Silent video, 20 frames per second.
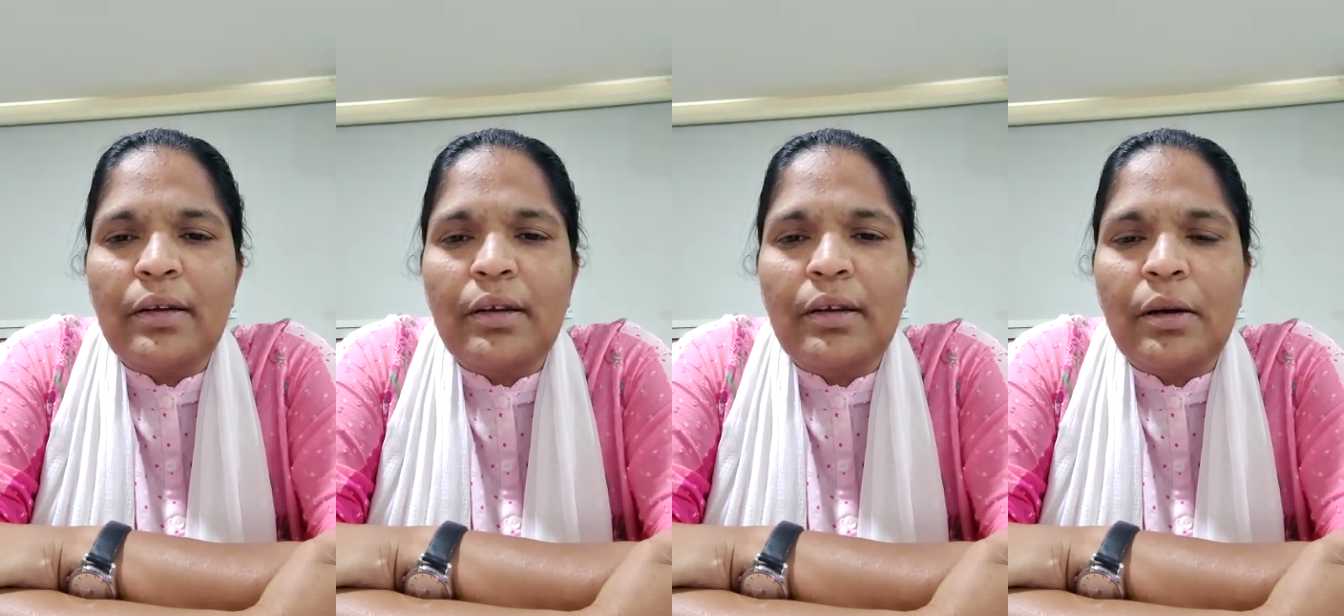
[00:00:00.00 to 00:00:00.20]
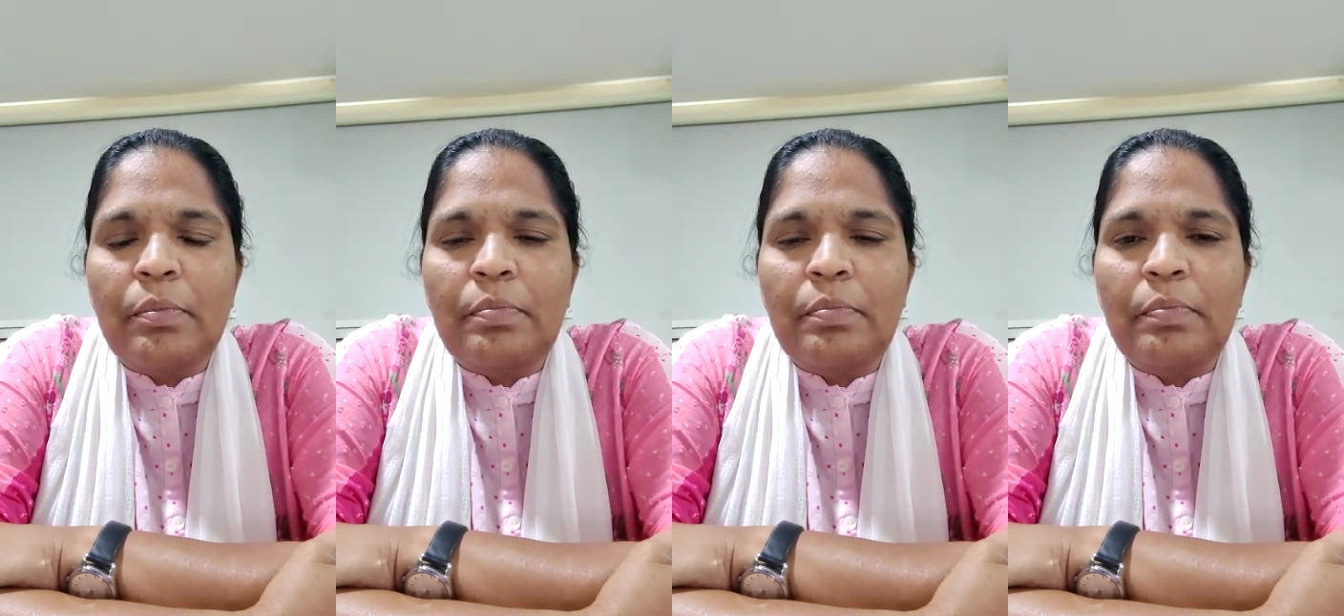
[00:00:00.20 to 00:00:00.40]

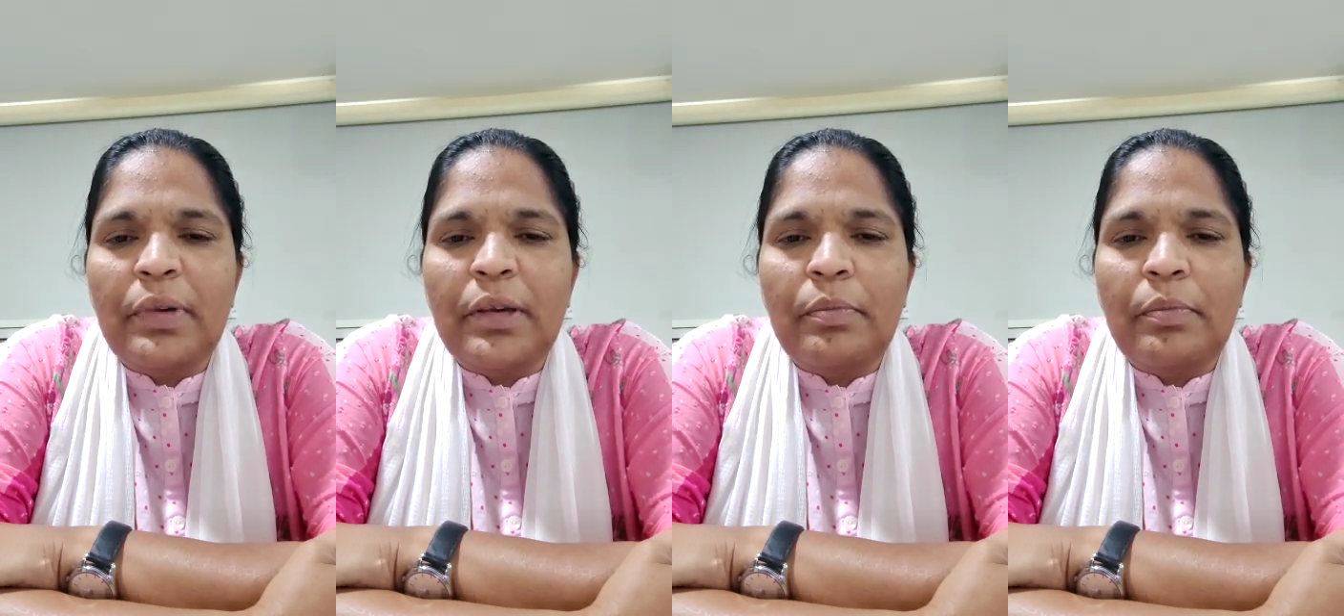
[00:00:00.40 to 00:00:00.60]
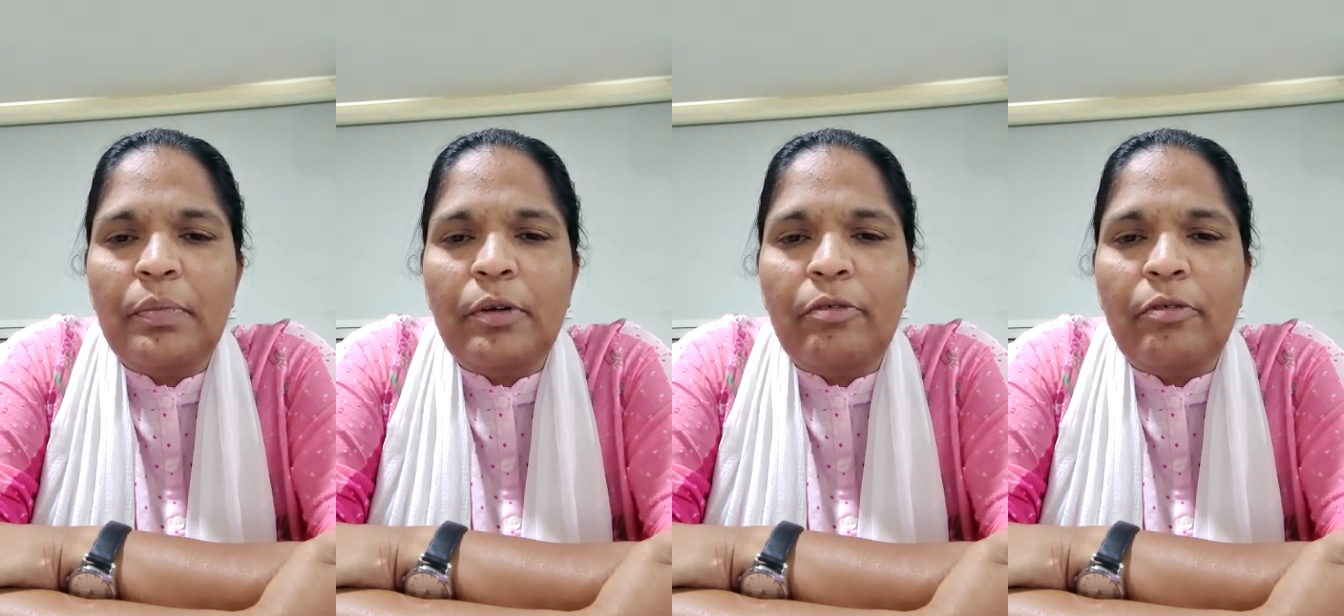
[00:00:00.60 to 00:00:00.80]

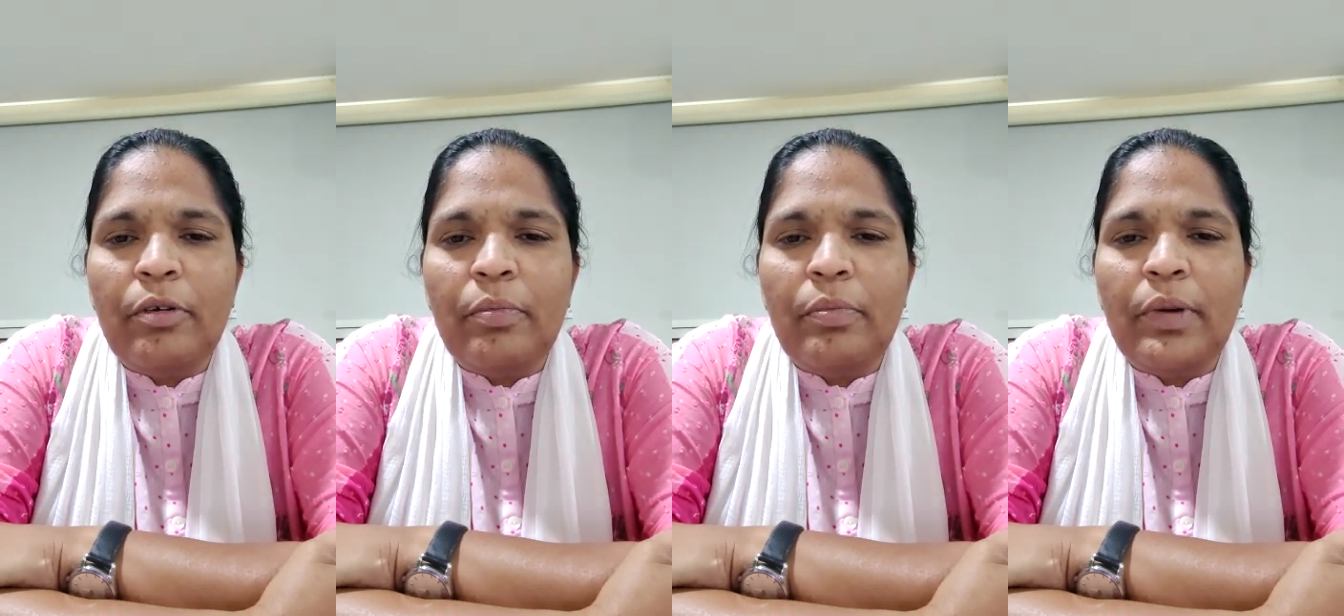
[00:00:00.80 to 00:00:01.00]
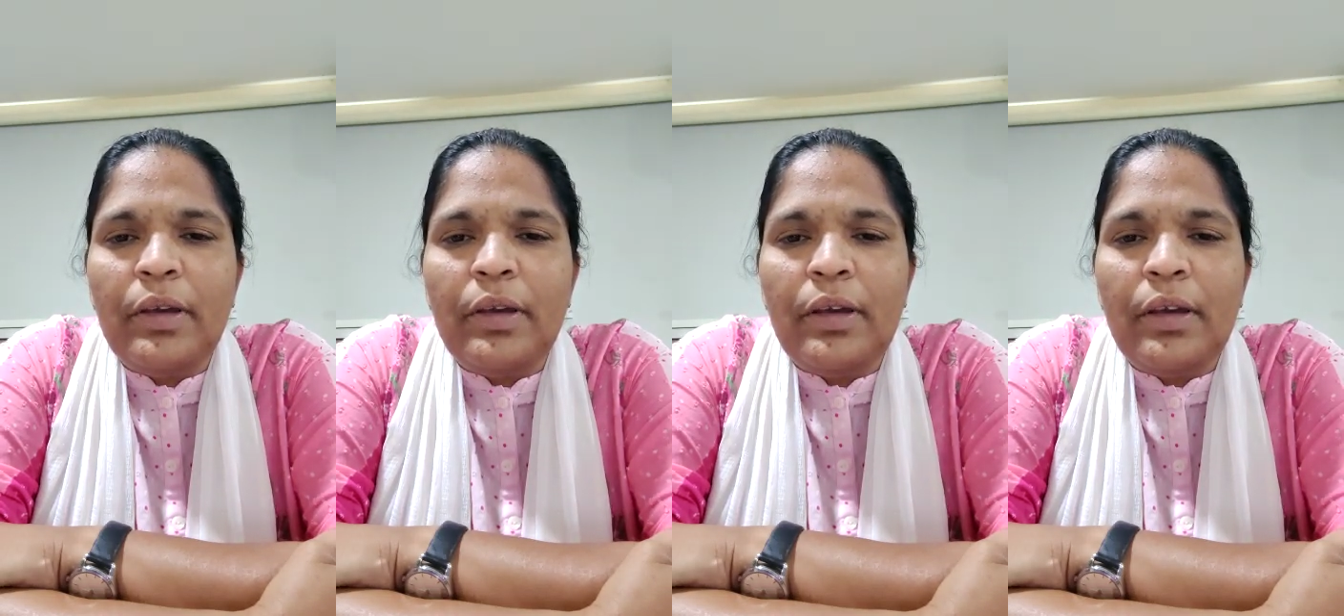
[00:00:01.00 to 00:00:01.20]
NumPy, Power
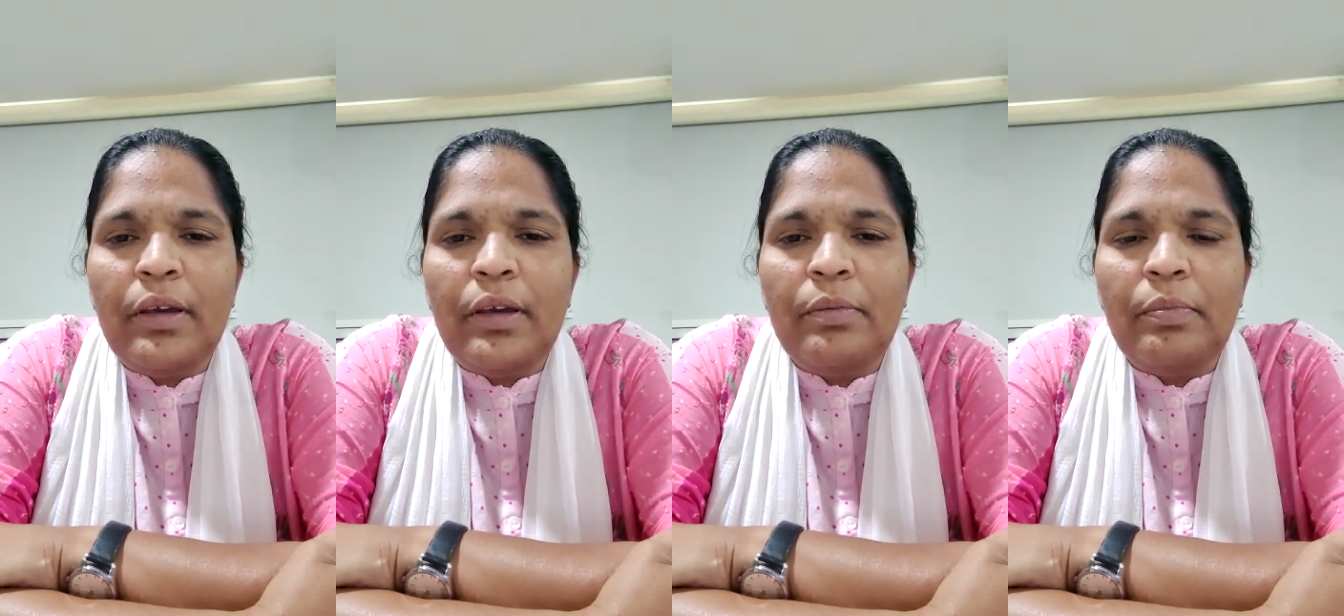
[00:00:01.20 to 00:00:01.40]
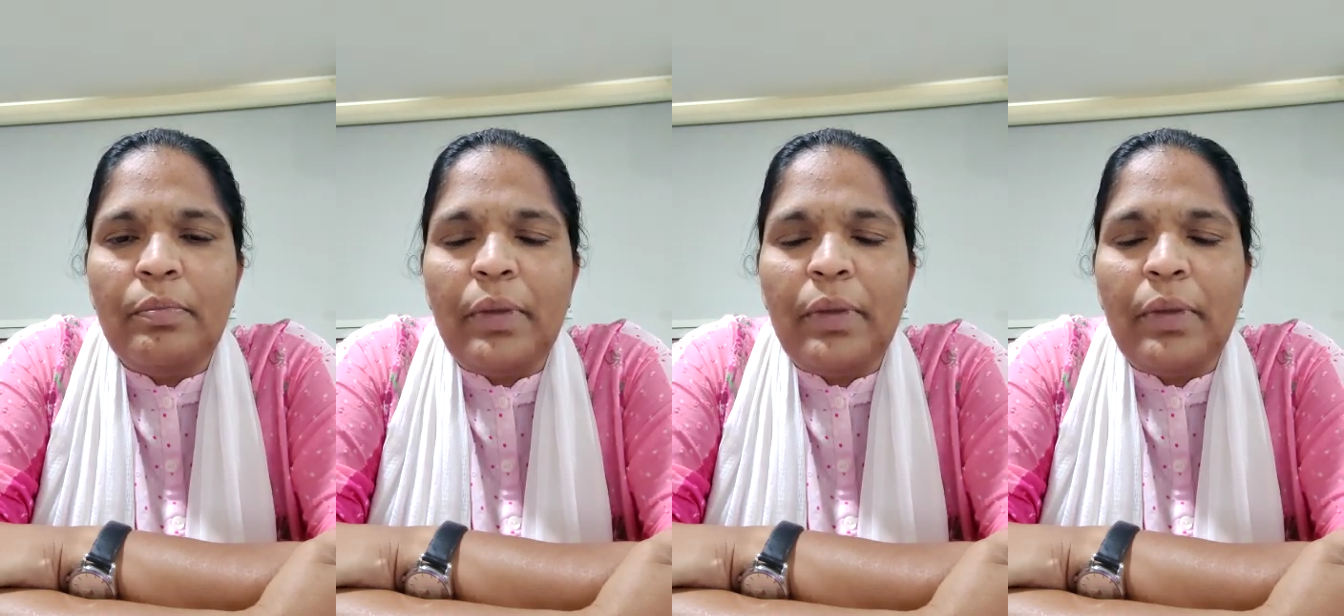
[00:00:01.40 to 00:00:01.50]
BI,